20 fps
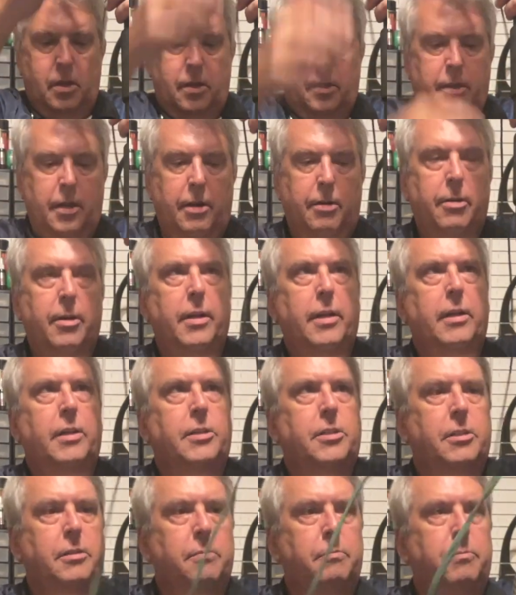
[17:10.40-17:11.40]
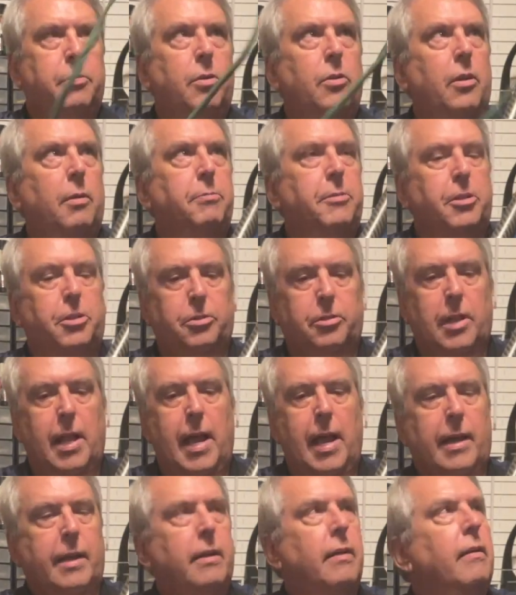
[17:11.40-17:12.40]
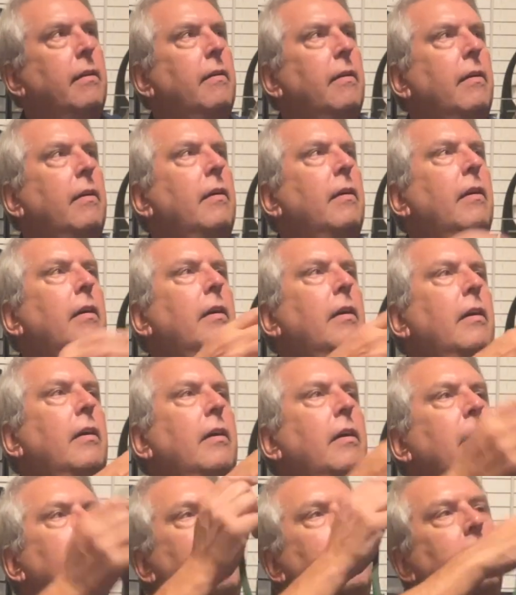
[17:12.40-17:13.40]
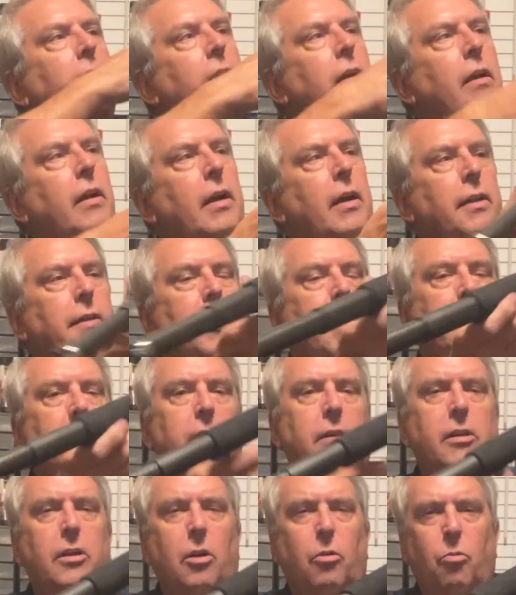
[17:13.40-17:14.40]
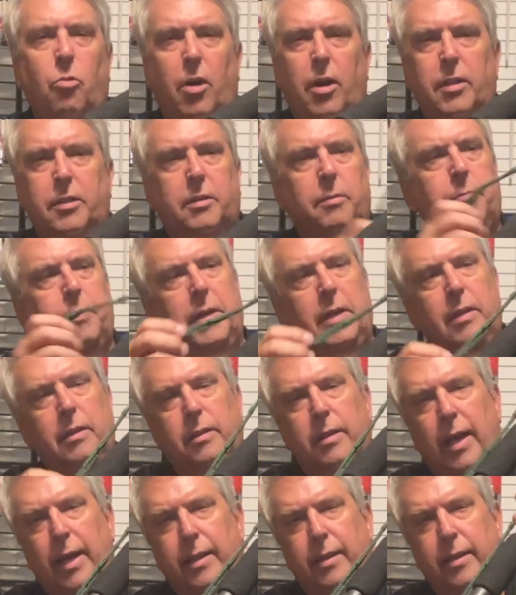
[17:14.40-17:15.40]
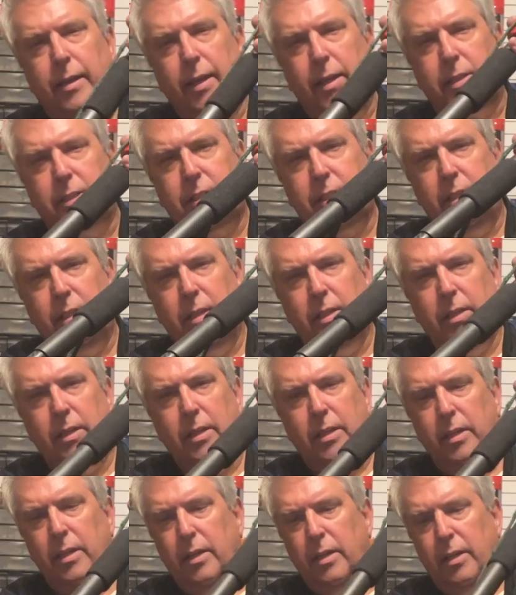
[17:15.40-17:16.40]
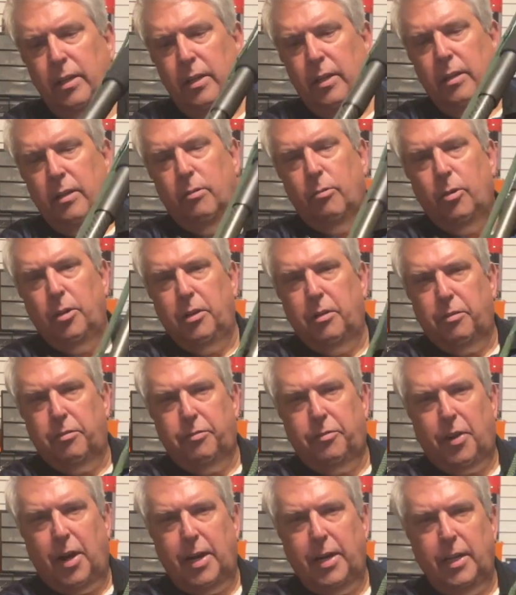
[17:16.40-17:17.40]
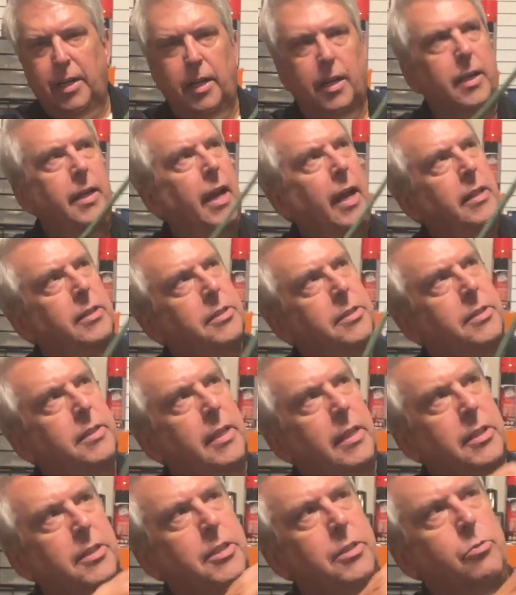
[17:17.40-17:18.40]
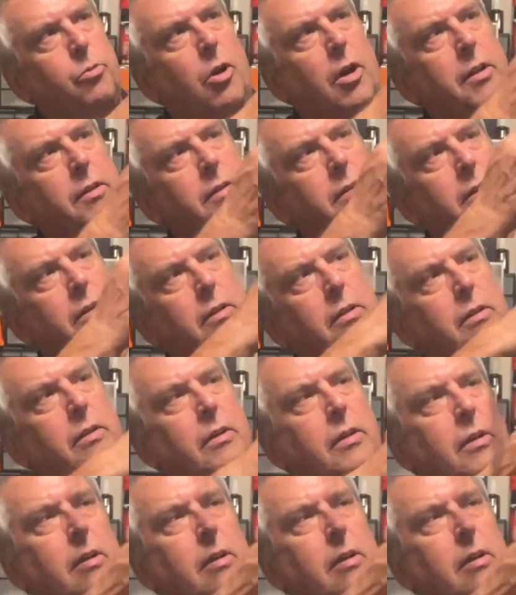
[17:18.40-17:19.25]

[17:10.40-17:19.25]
There it is. Pull up the slack. And then you don't want it to be like this, where you're fighting against this. You want the